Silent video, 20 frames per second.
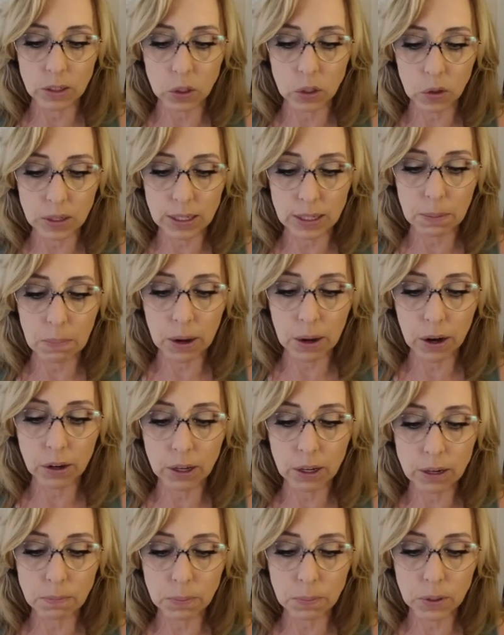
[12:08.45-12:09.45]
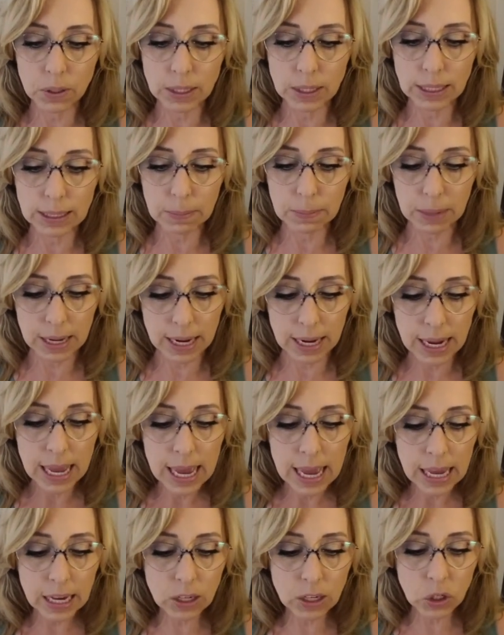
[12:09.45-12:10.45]
So this American persimmon
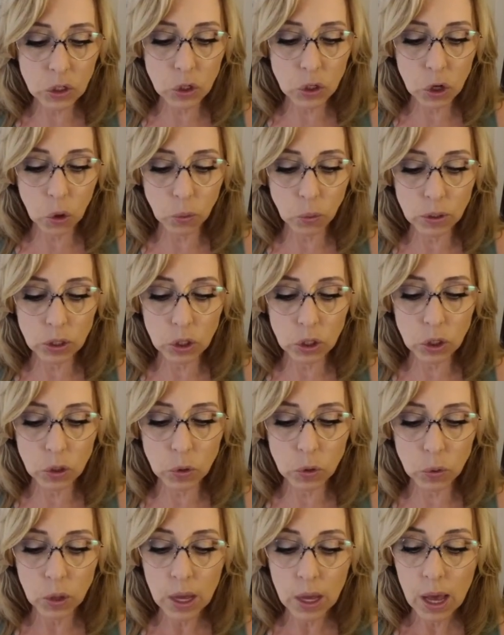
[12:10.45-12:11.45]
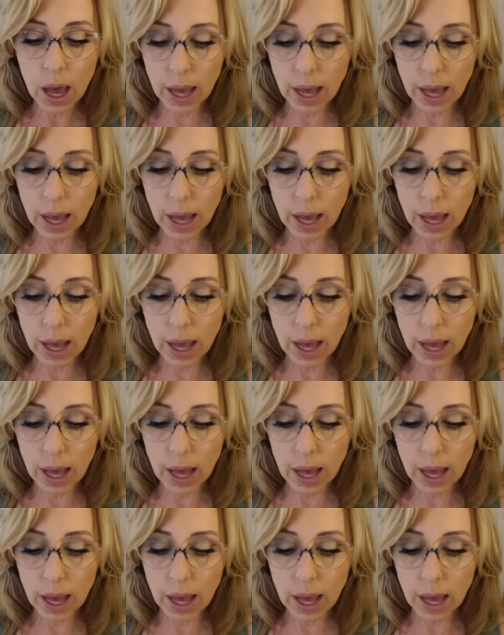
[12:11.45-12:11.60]
is known to,